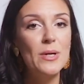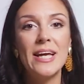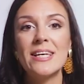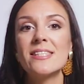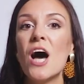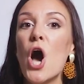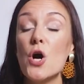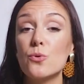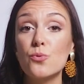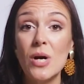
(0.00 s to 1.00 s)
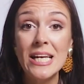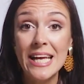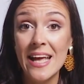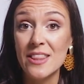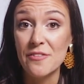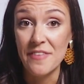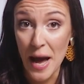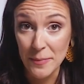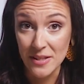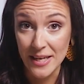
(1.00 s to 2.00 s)
one is run in the
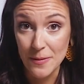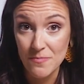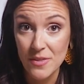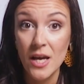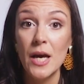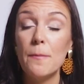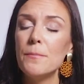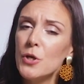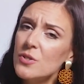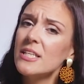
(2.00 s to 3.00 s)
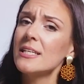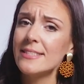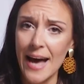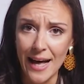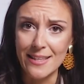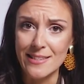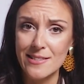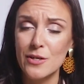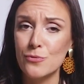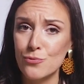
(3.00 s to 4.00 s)
family. Musical
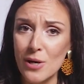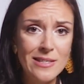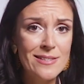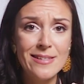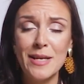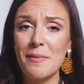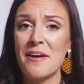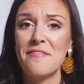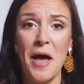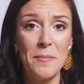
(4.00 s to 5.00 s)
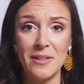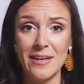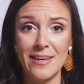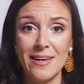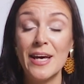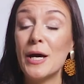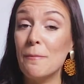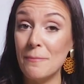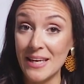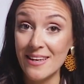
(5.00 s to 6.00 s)
talent runs in my family,
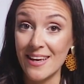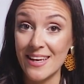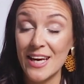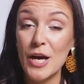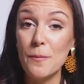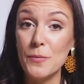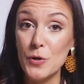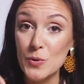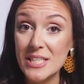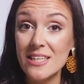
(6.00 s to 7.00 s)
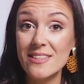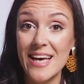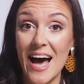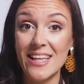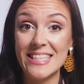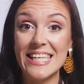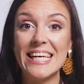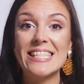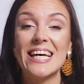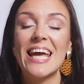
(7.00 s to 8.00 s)
meaning musical talent
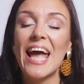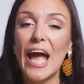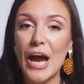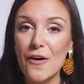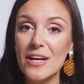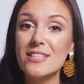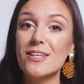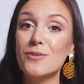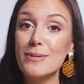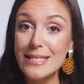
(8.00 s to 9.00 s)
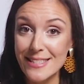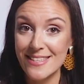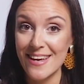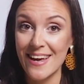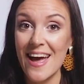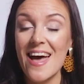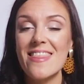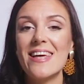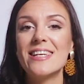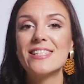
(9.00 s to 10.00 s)
is a characteristic
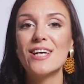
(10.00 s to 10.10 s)
that is